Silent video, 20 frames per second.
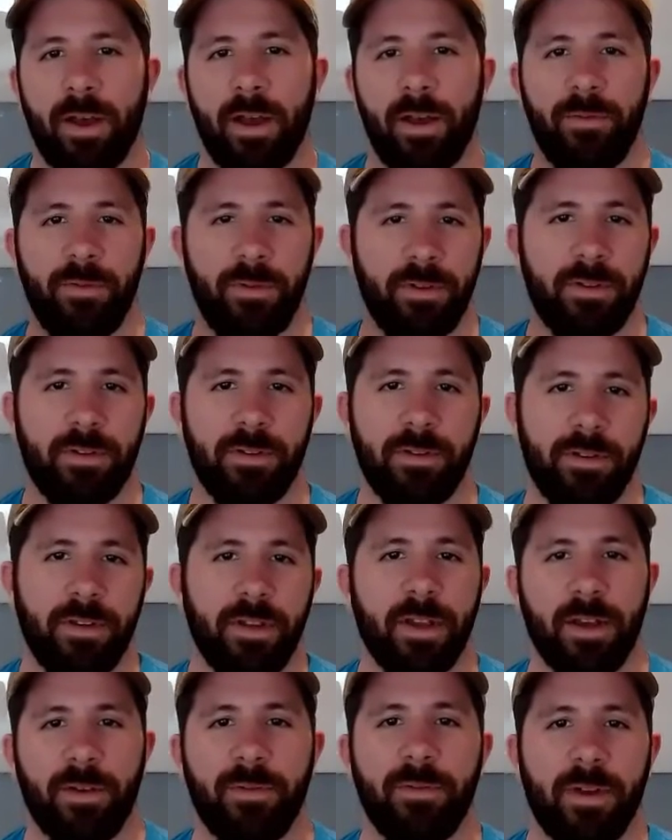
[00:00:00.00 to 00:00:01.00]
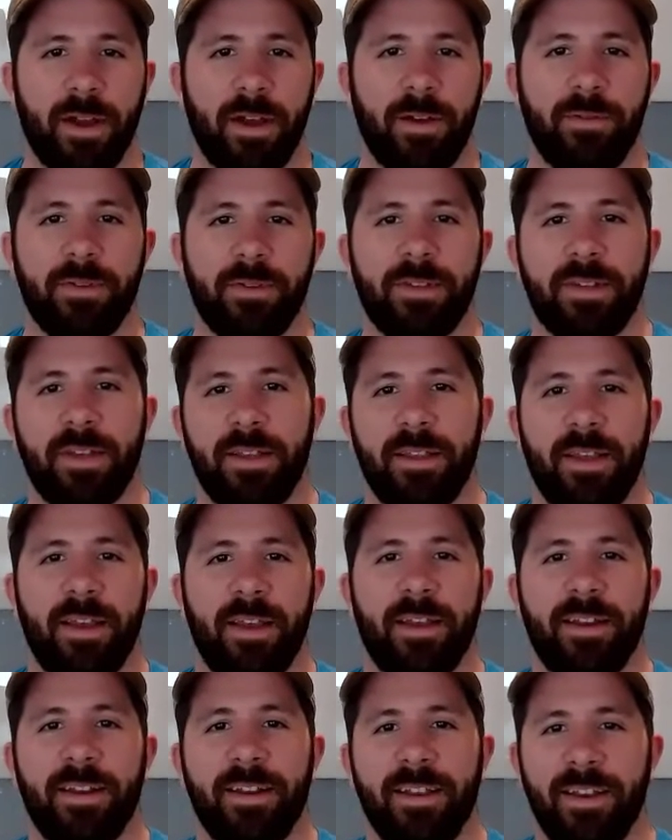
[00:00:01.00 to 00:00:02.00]
would say
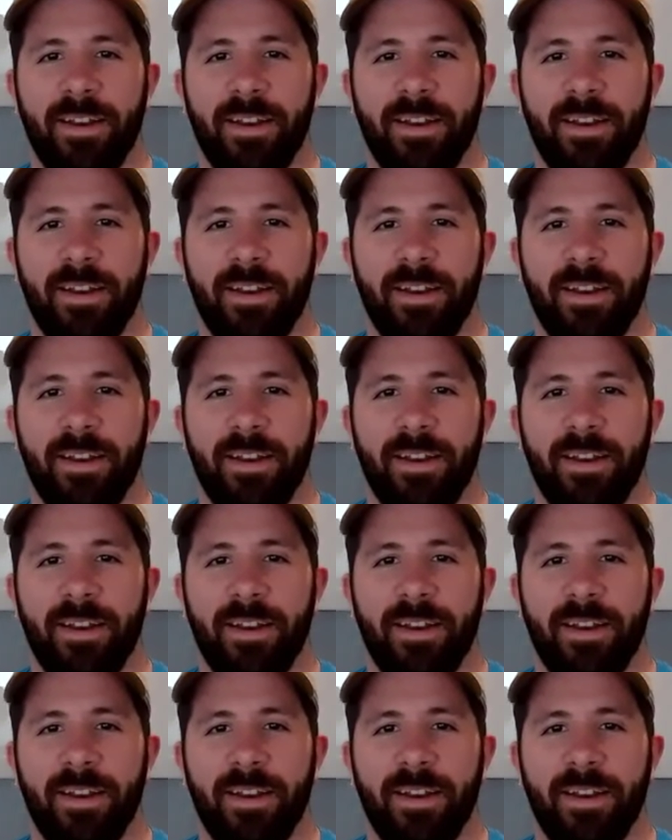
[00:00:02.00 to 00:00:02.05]
this,